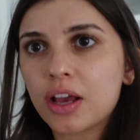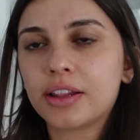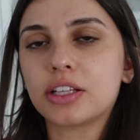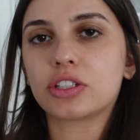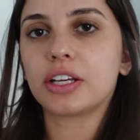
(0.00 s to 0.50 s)

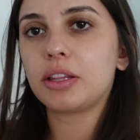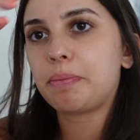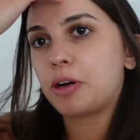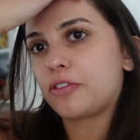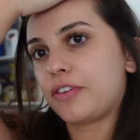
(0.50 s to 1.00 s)
These like the
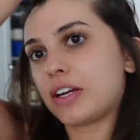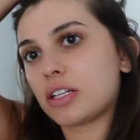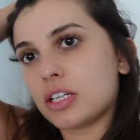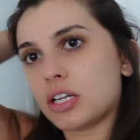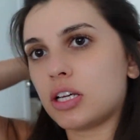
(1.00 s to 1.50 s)

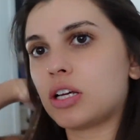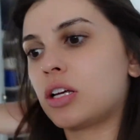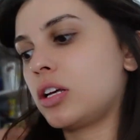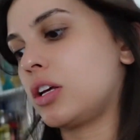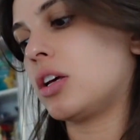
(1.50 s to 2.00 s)
perfect
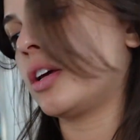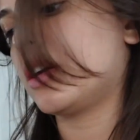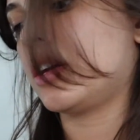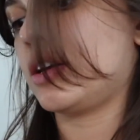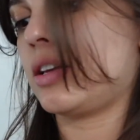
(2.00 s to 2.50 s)

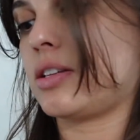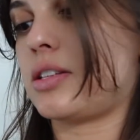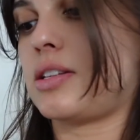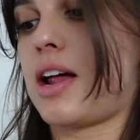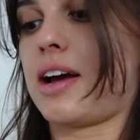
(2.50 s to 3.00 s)

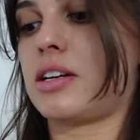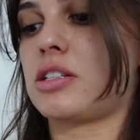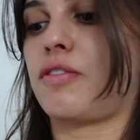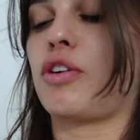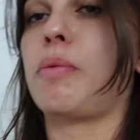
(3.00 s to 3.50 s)

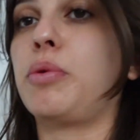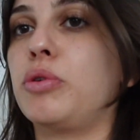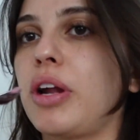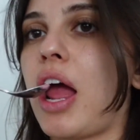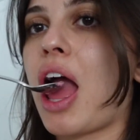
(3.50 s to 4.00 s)
snacks for a
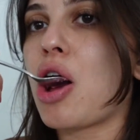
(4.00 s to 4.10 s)
pool day.